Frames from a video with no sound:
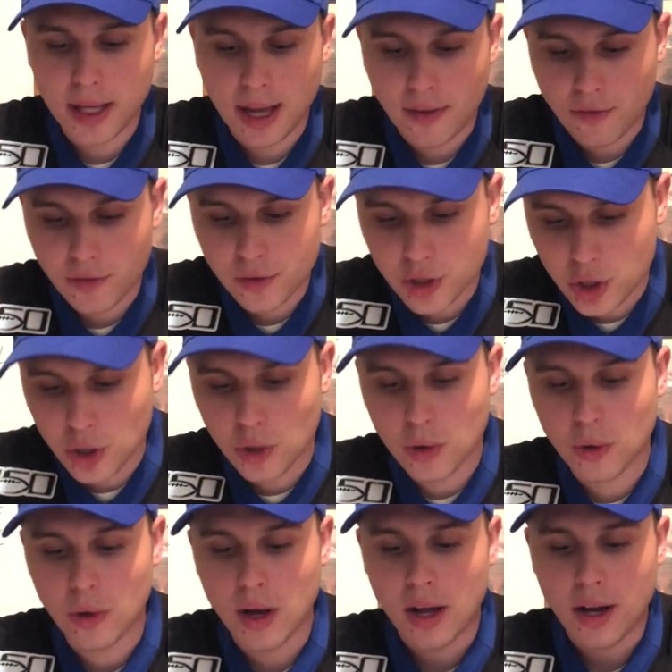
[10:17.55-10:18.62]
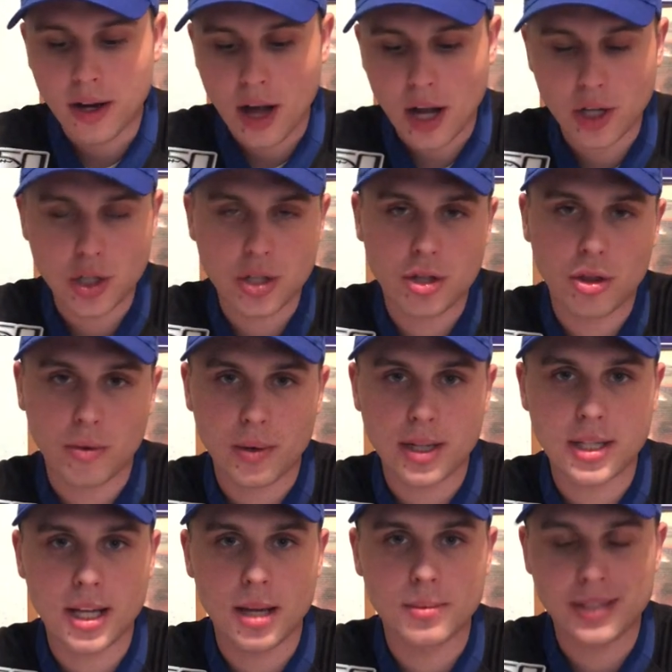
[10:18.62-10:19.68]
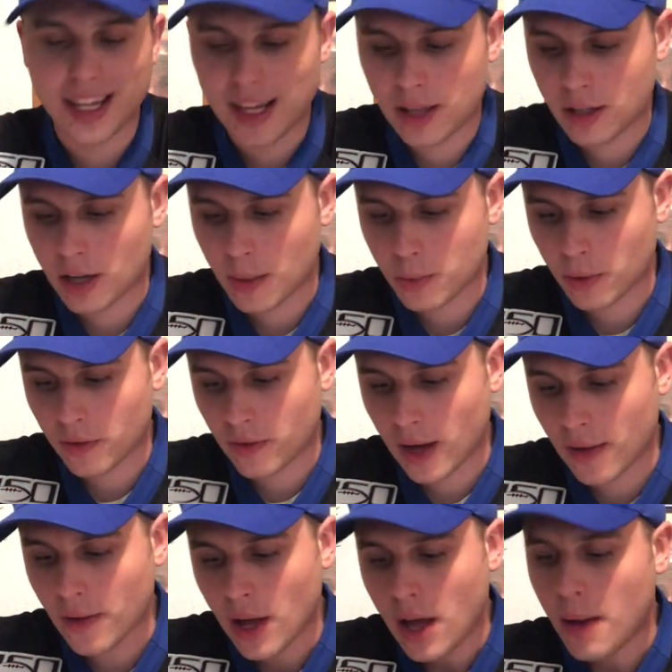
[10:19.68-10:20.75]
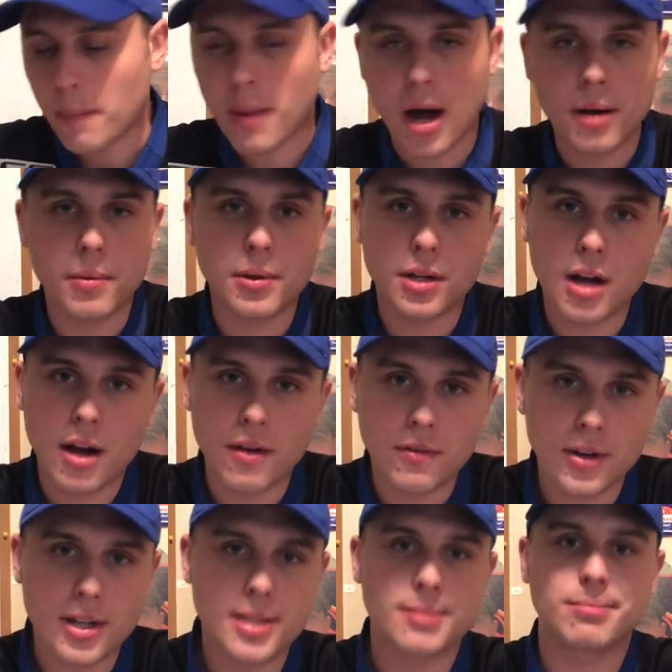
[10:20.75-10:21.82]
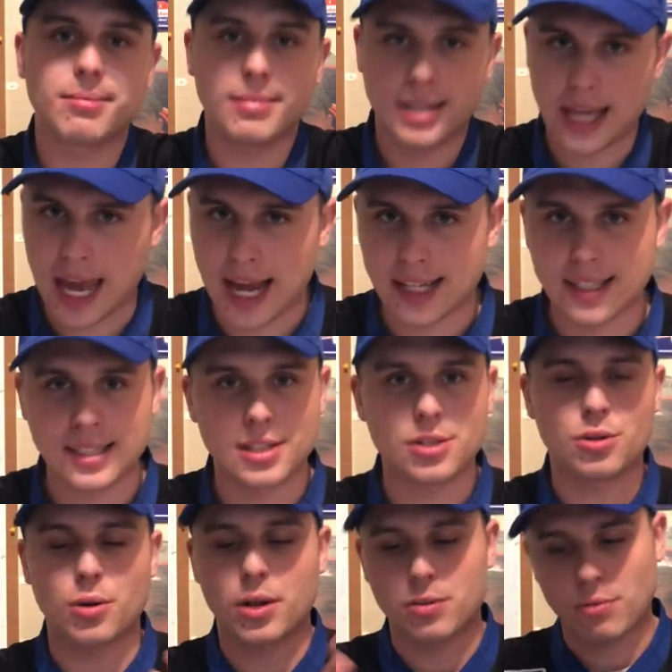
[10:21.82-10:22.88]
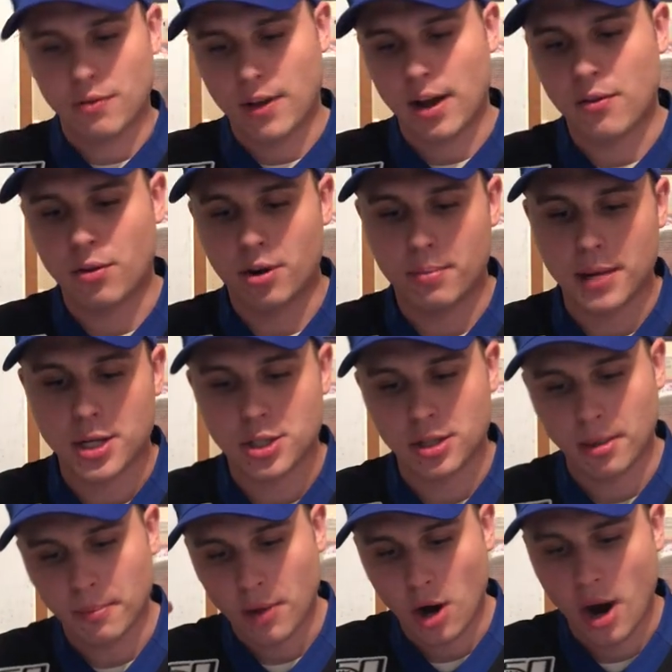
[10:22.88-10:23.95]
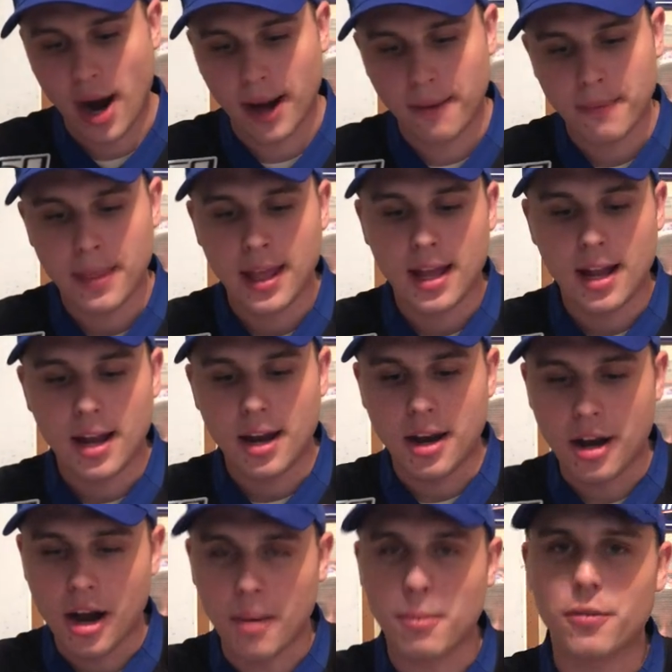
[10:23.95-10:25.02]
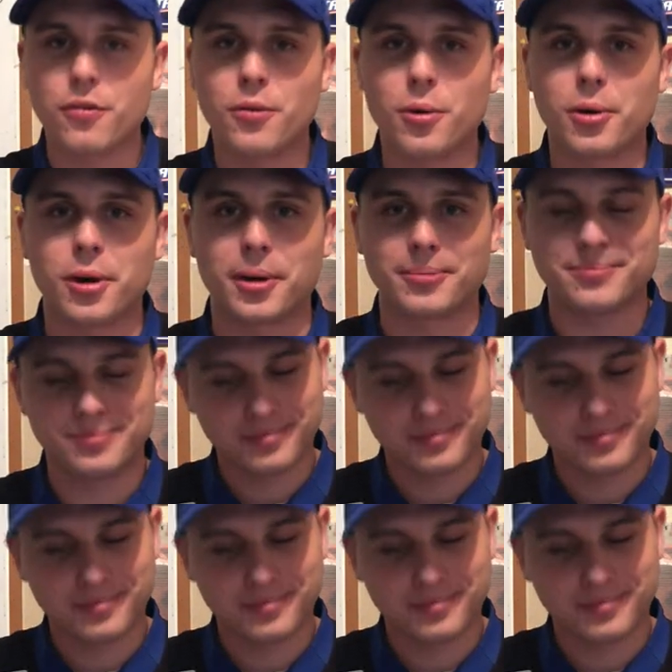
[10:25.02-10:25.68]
have 2, not just 3 teams in the top 25. Bottom of the conference, Kansas, as always, we've kind of already mentioned them. All right, number 4.